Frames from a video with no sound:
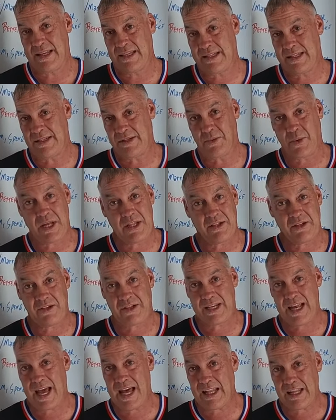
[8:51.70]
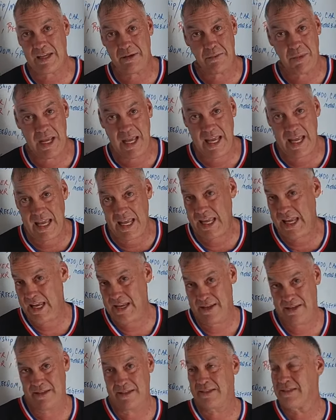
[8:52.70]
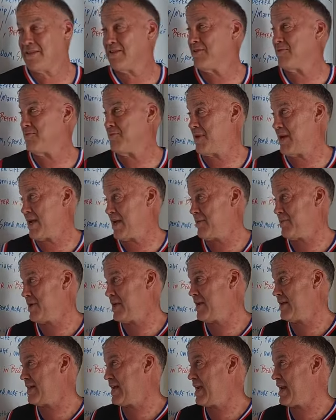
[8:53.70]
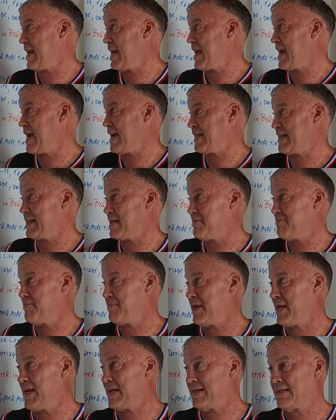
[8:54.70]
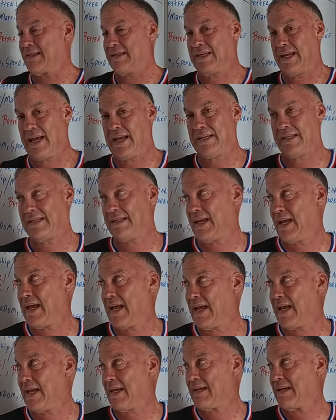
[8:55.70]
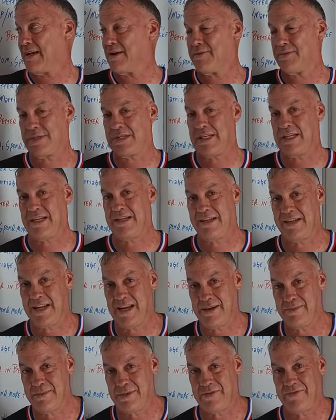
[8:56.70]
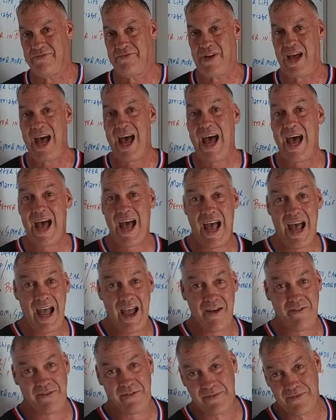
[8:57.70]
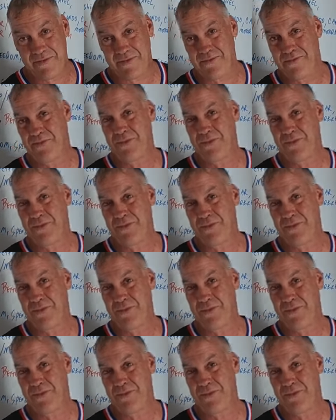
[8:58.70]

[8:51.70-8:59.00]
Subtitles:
This is what they're telling me. Maybe they like the big TT, comes in at number five.